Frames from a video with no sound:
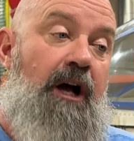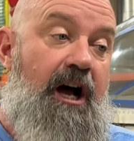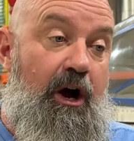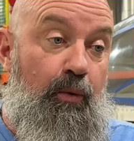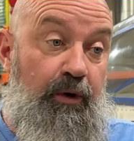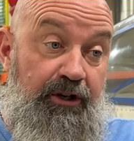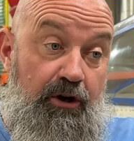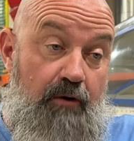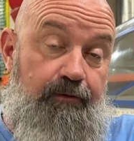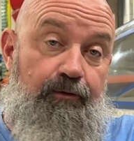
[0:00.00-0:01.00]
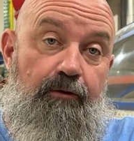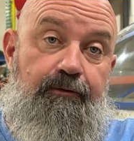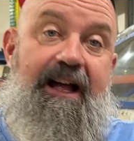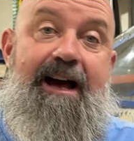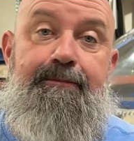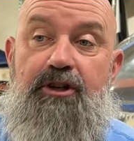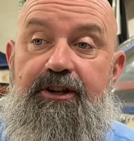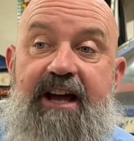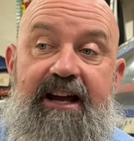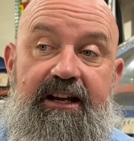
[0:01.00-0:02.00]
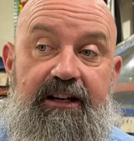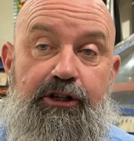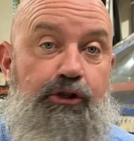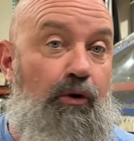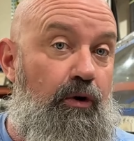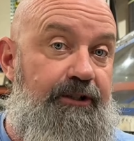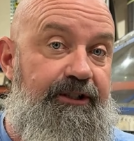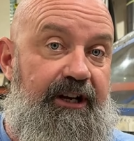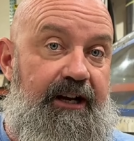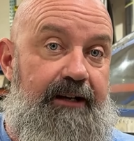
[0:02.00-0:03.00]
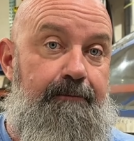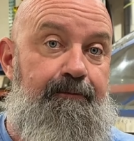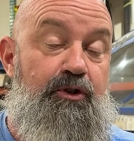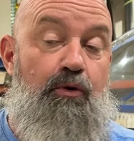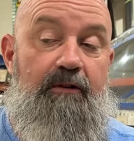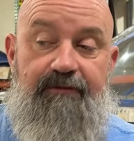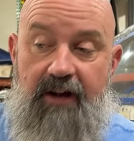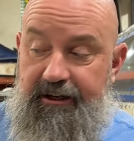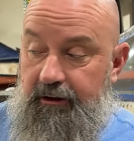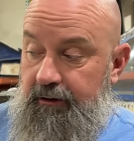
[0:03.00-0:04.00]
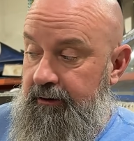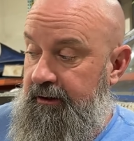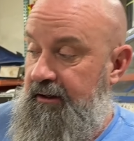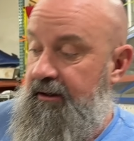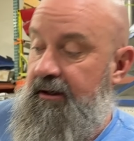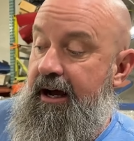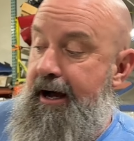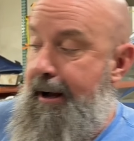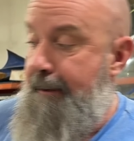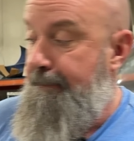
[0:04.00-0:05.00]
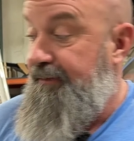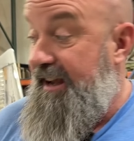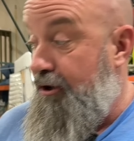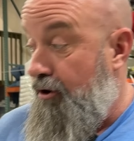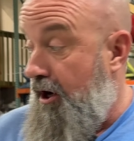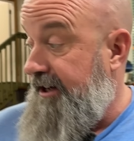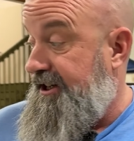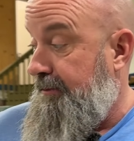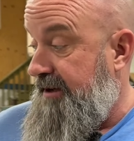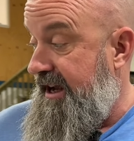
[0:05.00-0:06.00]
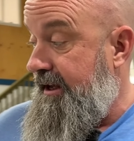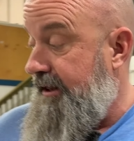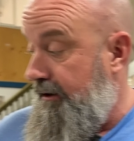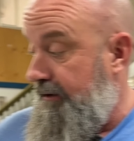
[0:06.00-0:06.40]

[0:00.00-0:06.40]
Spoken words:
when you go full flaps on that kind of short final, and you're on a tip tank